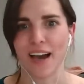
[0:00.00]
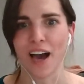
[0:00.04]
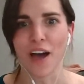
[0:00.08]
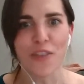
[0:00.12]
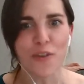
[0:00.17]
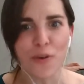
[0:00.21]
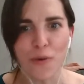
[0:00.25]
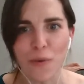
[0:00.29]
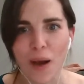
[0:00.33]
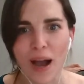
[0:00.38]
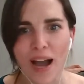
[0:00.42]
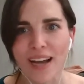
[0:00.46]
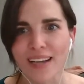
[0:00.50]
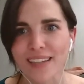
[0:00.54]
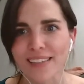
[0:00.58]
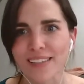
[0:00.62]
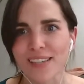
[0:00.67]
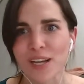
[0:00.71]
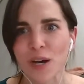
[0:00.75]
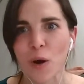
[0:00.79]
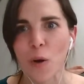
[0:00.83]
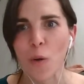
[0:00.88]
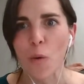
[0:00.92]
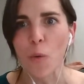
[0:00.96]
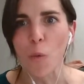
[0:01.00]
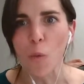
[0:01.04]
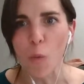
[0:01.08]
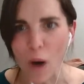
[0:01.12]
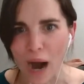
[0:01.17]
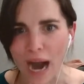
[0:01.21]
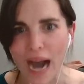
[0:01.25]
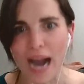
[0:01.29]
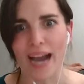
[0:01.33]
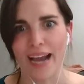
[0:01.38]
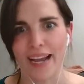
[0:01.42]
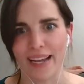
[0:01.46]
Otherwise,
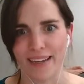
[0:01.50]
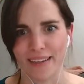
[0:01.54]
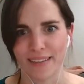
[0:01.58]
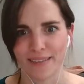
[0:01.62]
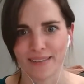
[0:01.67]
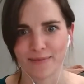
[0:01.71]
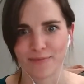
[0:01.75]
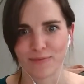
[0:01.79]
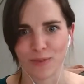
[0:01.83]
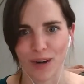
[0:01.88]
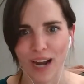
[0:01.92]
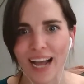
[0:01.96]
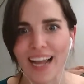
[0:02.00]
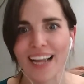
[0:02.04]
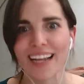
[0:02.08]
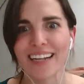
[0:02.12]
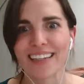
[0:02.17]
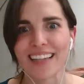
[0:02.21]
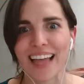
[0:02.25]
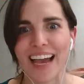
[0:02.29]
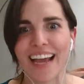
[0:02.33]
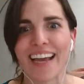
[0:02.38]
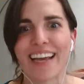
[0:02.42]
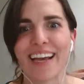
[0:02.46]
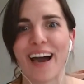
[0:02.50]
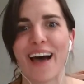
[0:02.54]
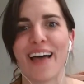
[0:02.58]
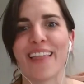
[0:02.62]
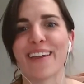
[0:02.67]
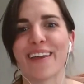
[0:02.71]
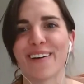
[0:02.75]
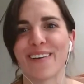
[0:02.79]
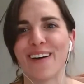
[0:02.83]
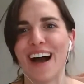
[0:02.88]
why? Right? Like, otherwise,